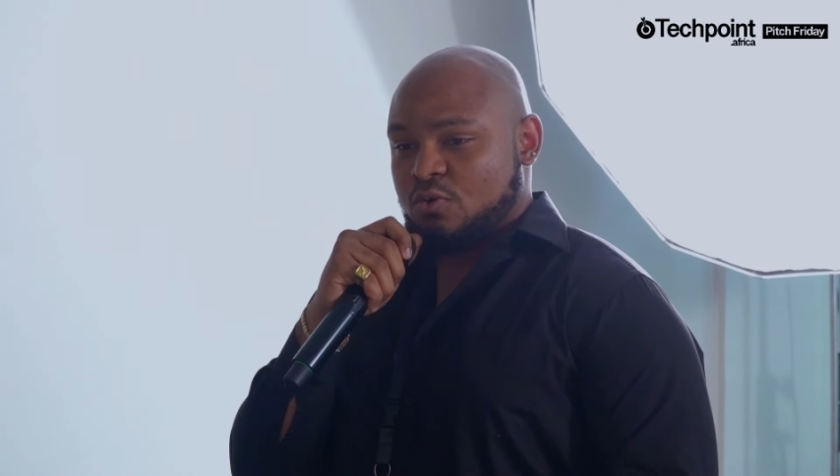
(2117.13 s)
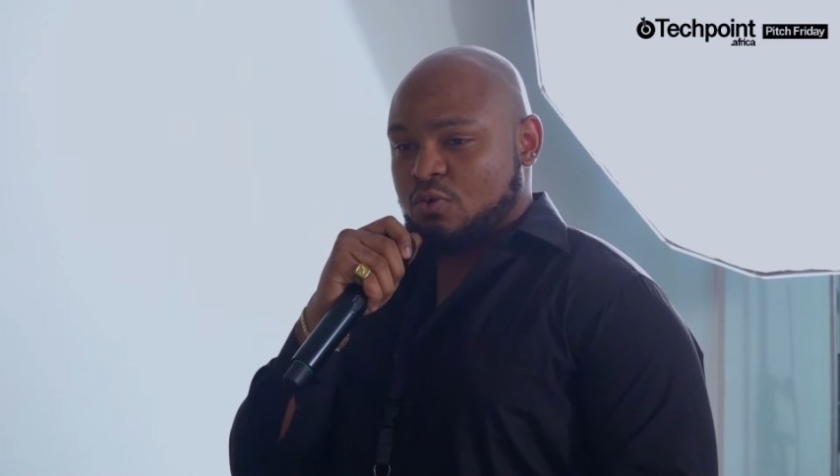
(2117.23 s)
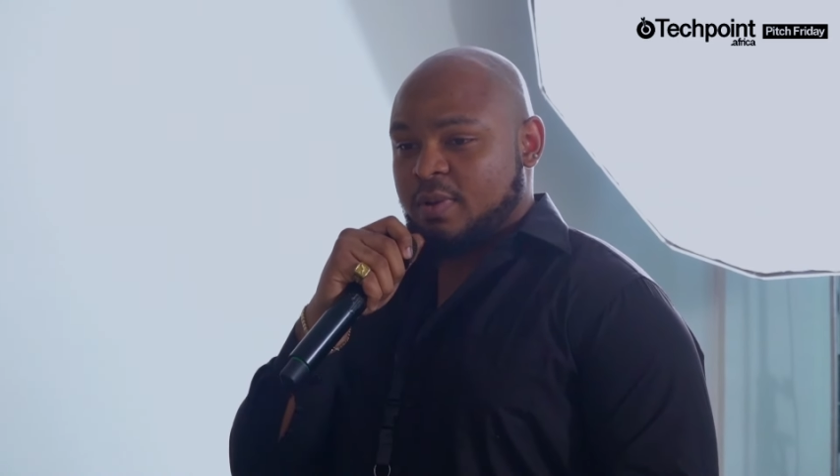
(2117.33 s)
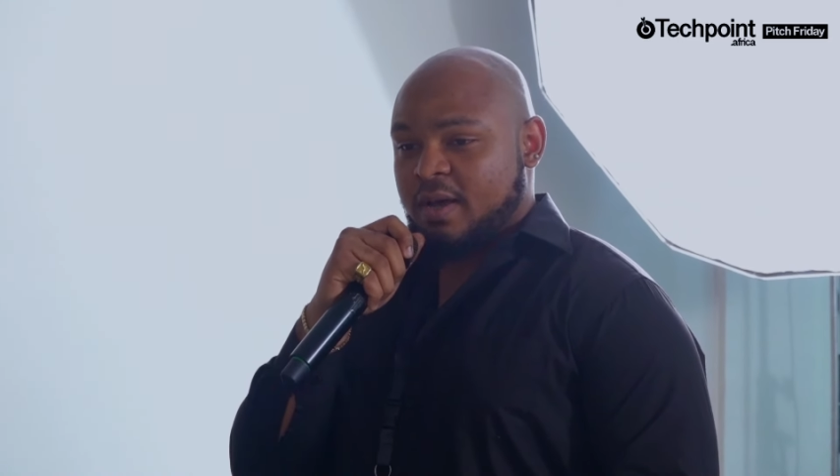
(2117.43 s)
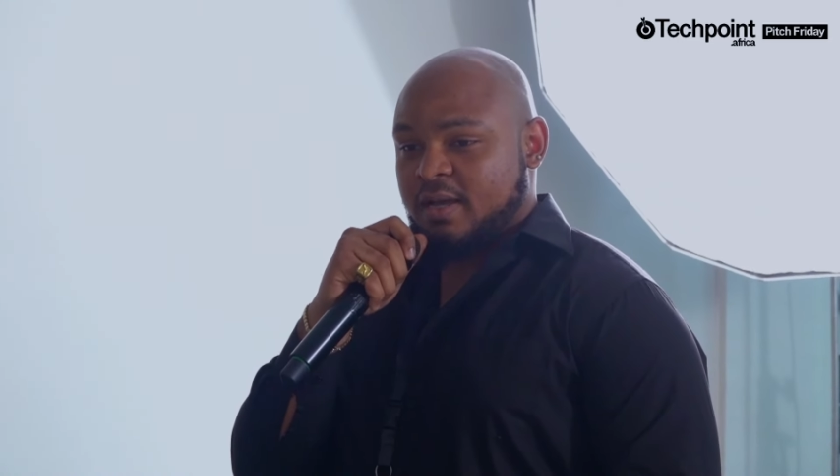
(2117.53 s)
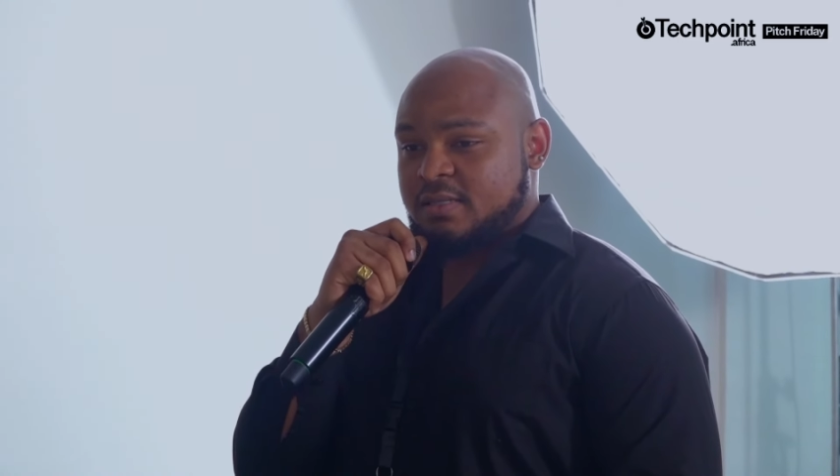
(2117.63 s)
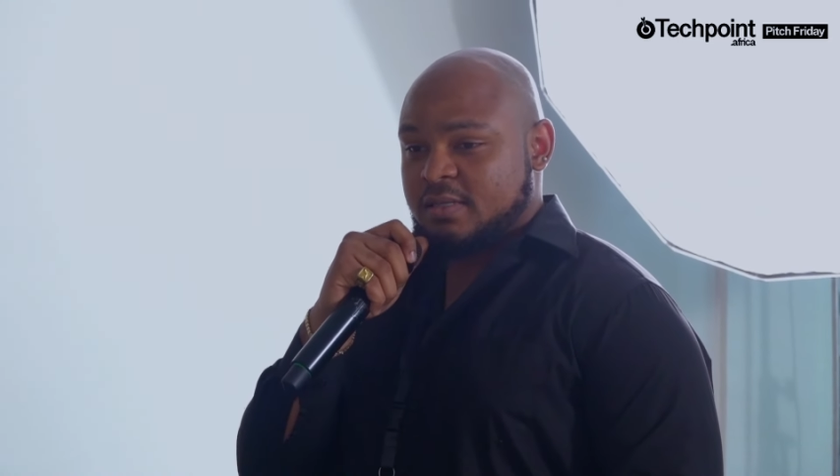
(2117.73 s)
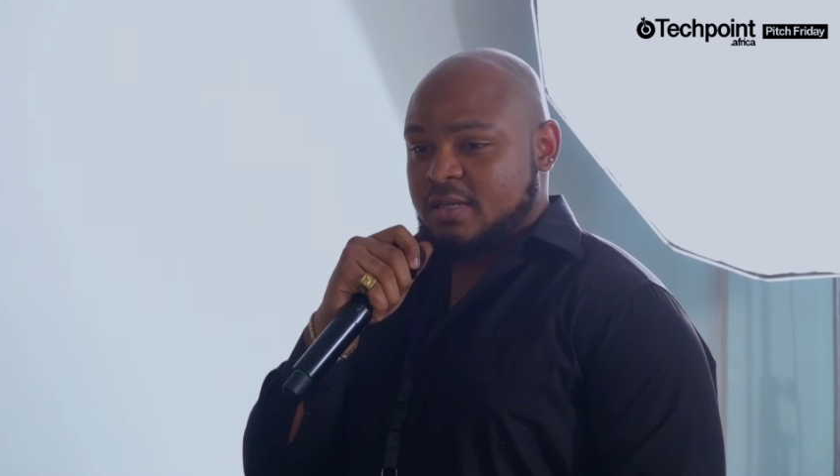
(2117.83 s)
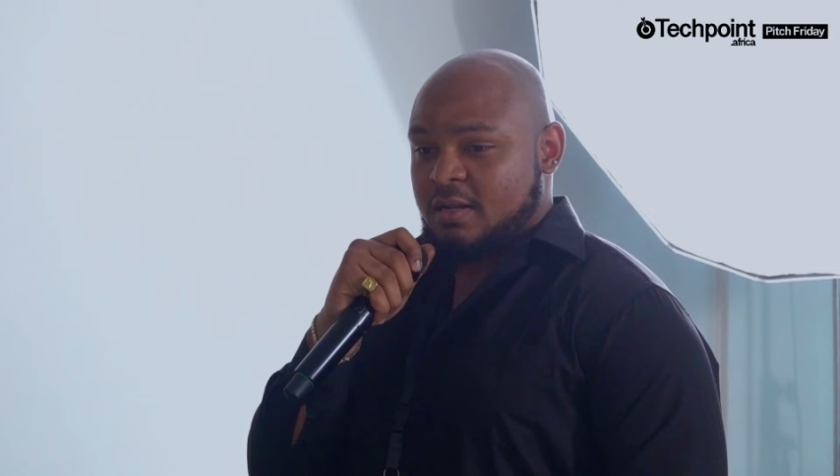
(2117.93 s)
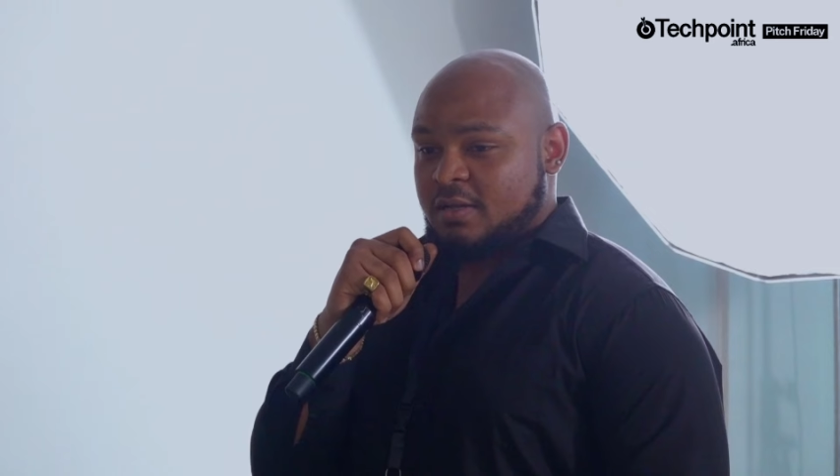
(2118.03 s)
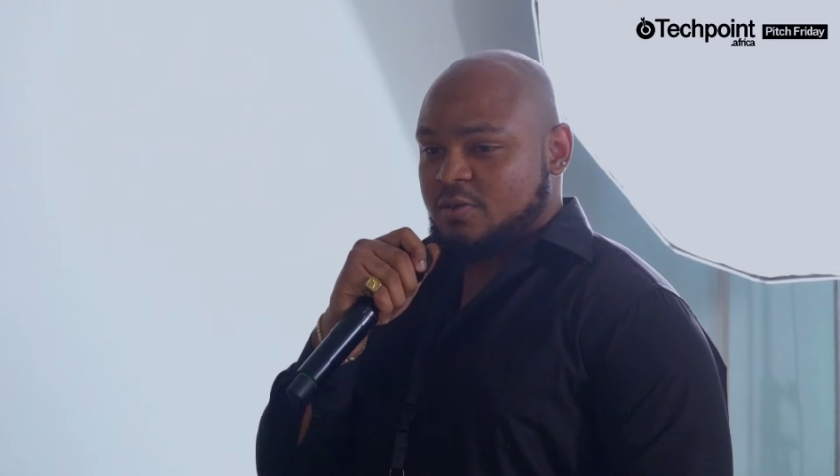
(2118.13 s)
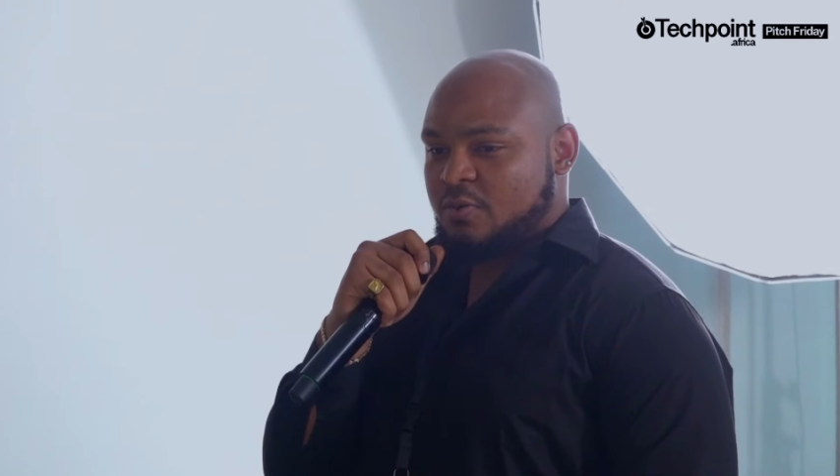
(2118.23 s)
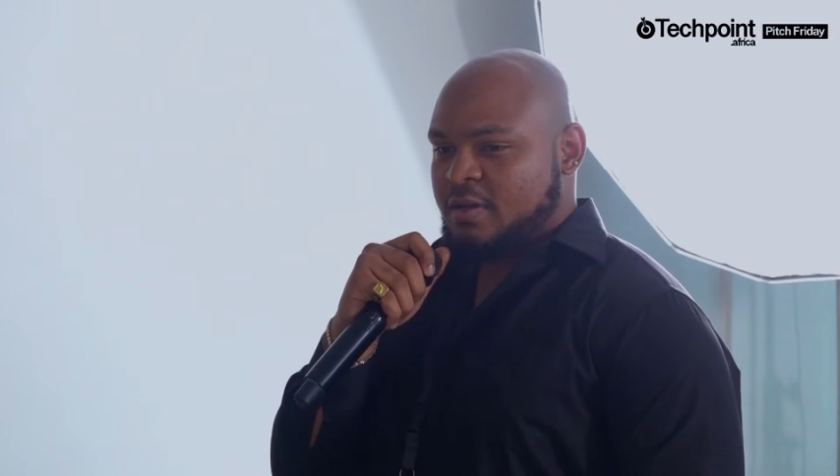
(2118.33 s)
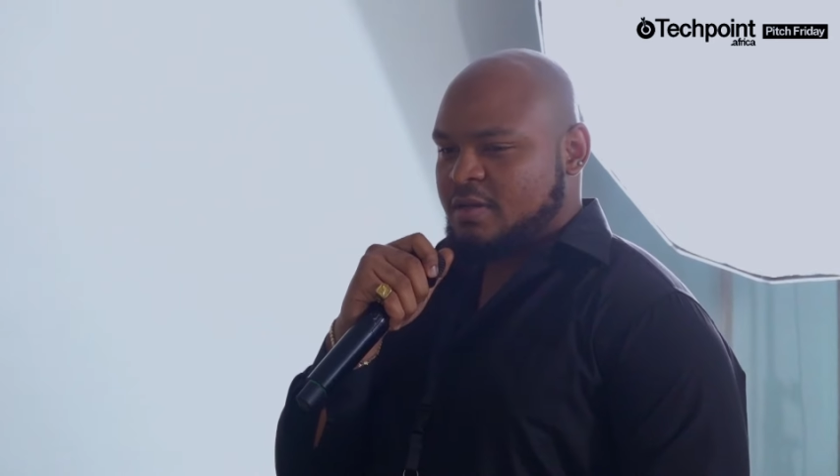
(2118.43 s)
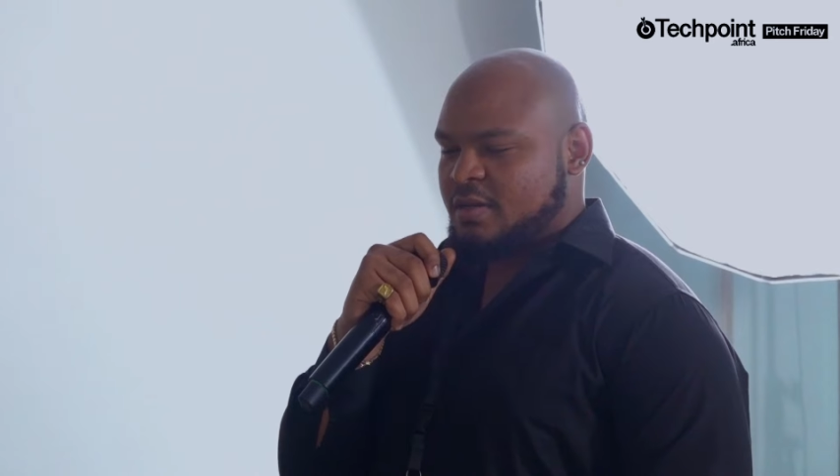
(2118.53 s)
to buyers and sellers
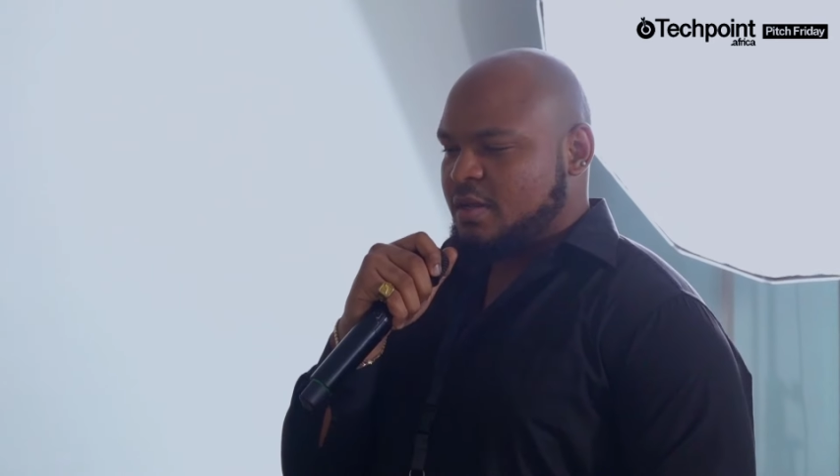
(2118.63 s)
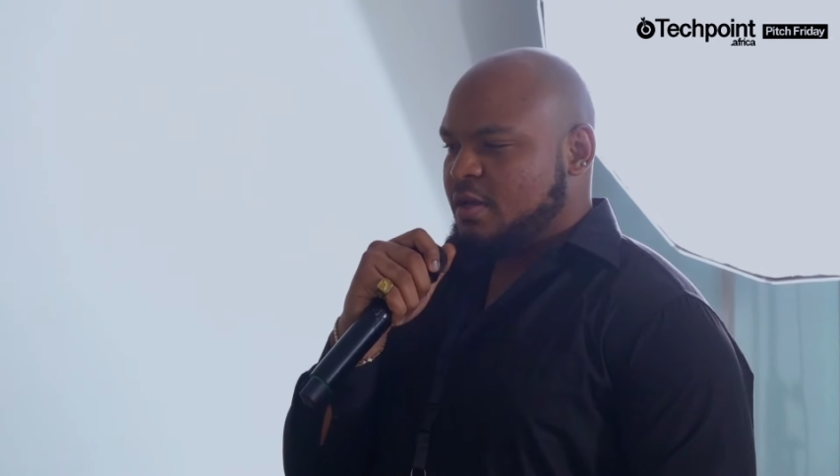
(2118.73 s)
online.